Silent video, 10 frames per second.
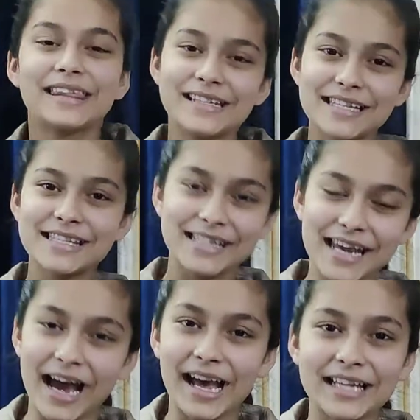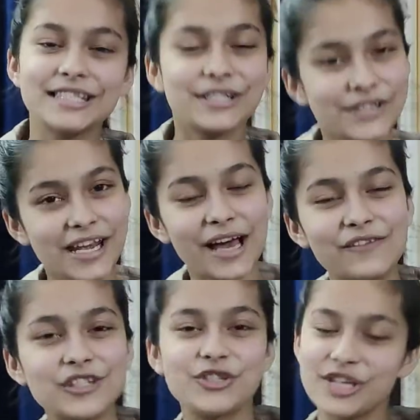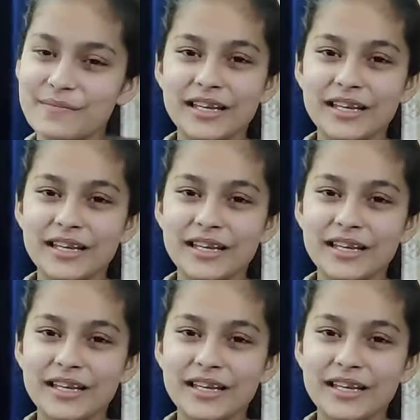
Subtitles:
This is Riya, and today I want to share